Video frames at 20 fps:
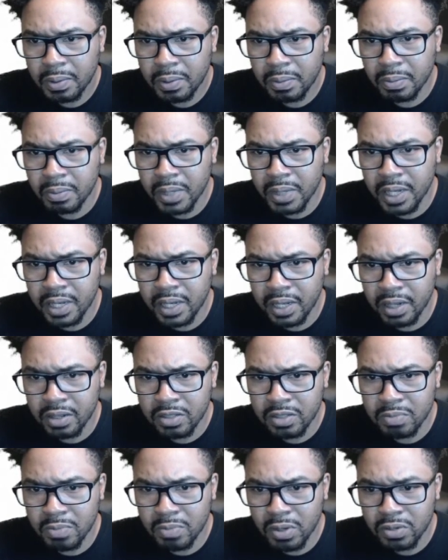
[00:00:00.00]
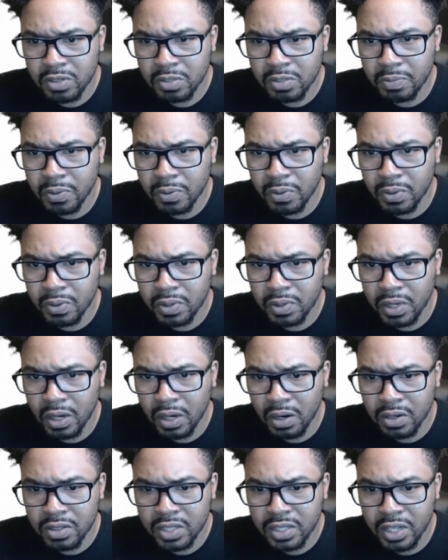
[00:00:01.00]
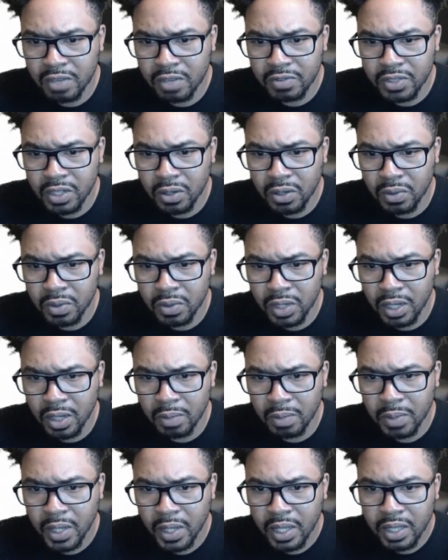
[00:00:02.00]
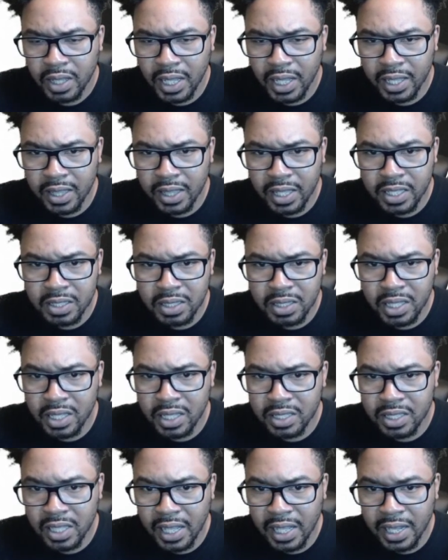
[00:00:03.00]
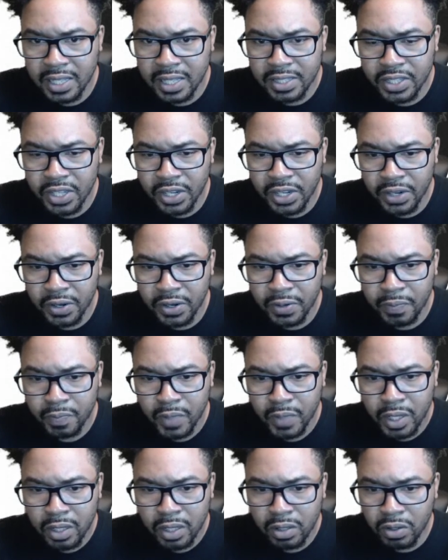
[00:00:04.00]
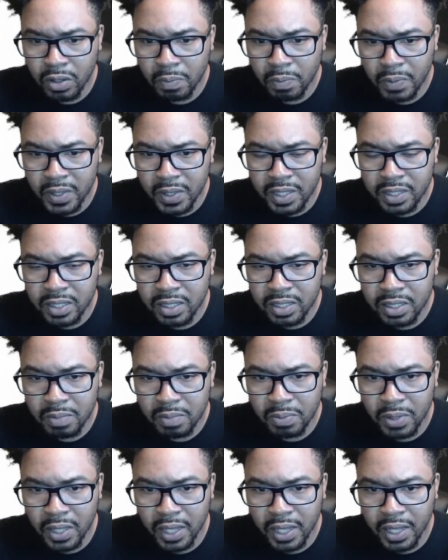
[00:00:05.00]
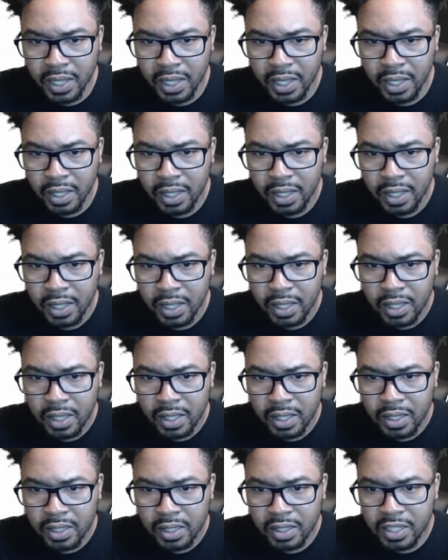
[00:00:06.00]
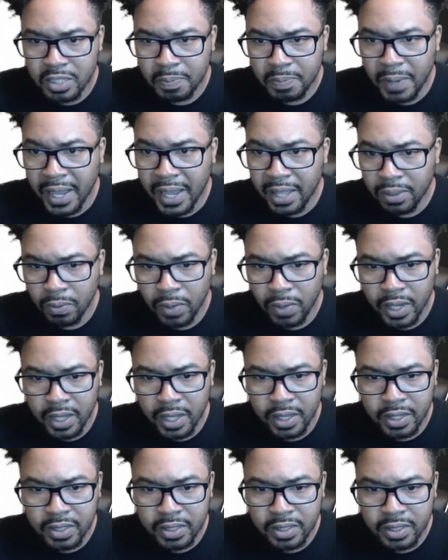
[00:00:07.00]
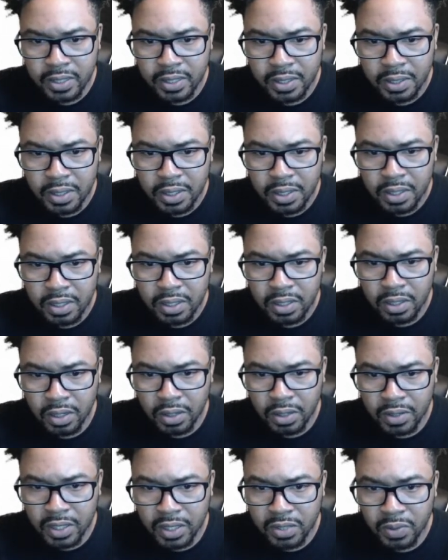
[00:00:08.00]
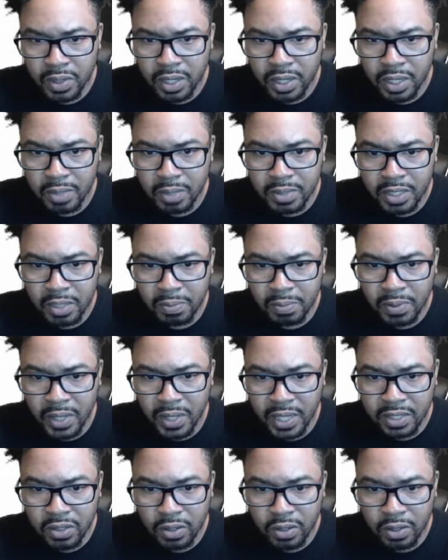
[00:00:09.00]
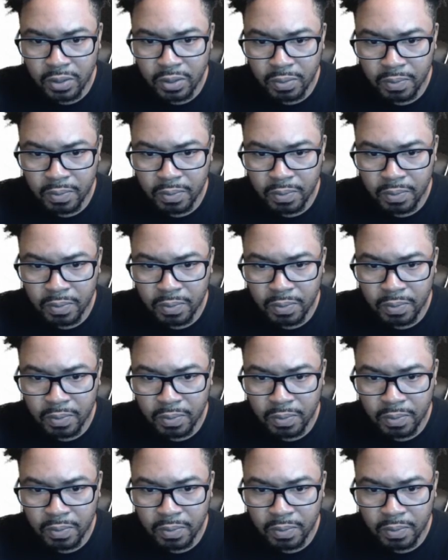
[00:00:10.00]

but there's multiple cards that have shown up. Like these lands here, you can put this into play. These pathways, this one comes into play as a